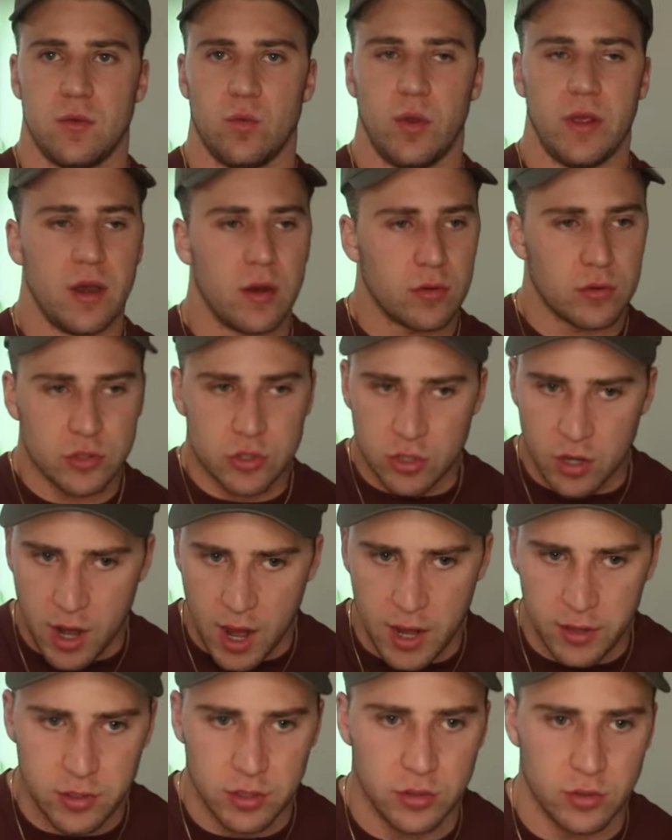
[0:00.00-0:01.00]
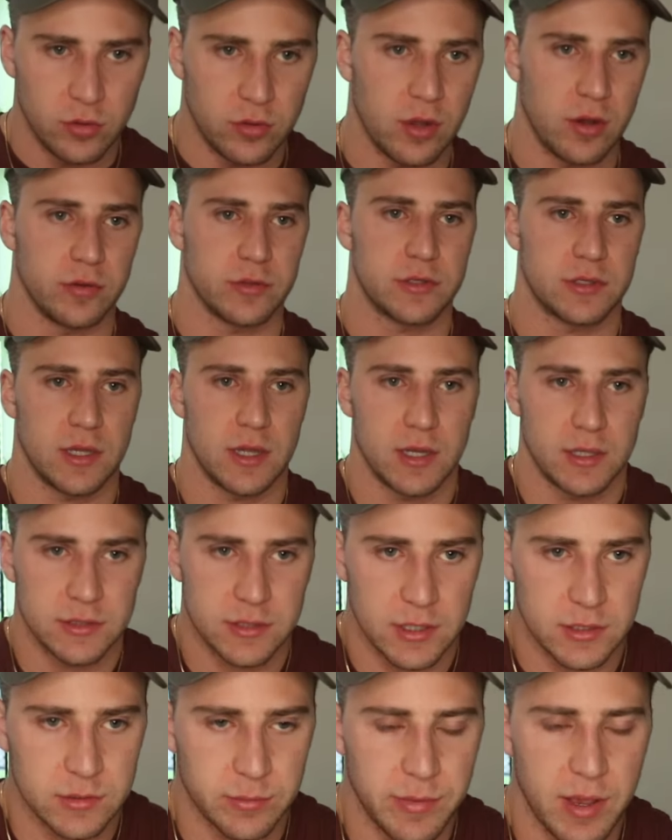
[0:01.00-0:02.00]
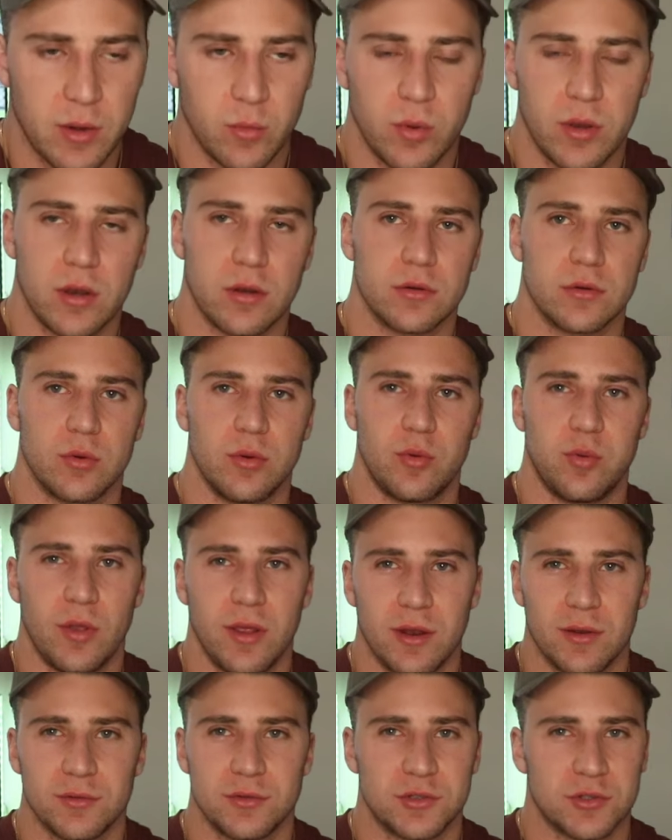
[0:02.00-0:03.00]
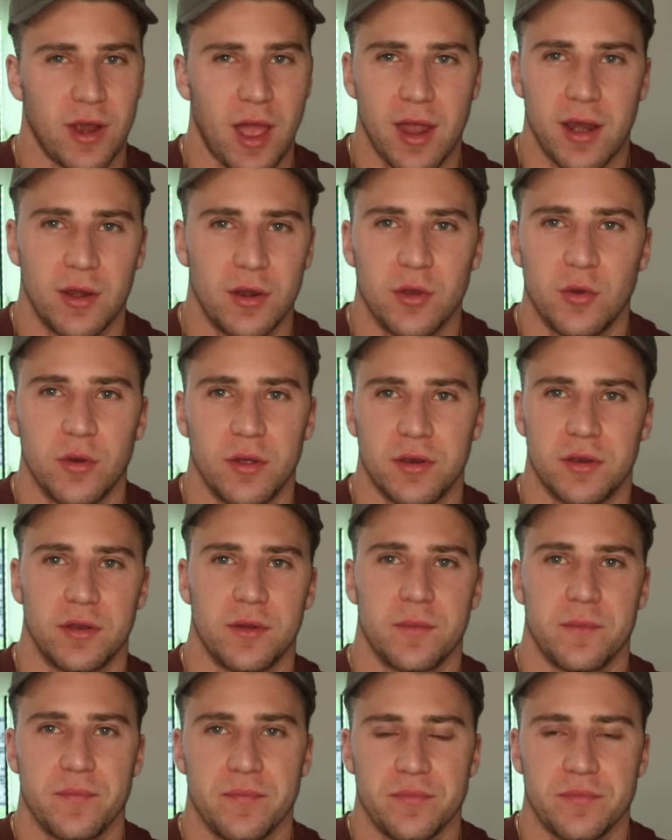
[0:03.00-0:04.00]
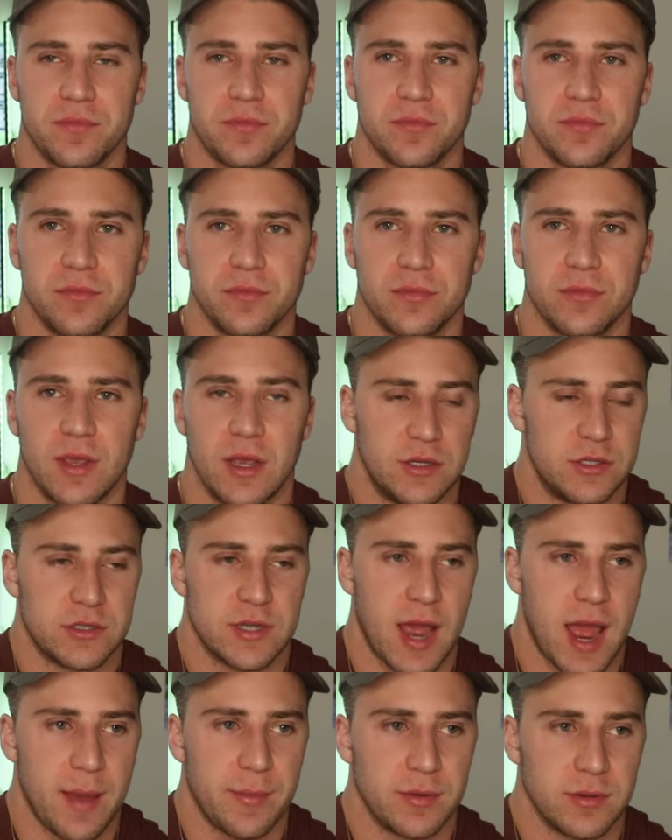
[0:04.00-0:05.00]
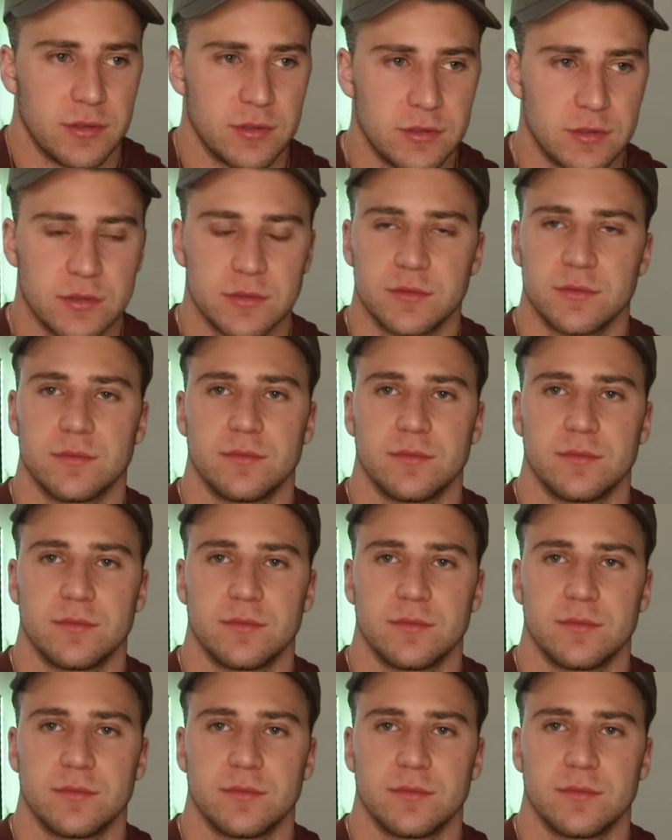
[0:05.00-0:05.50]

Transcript: We don't try to do those things as men. We don't try to do it. It just happens.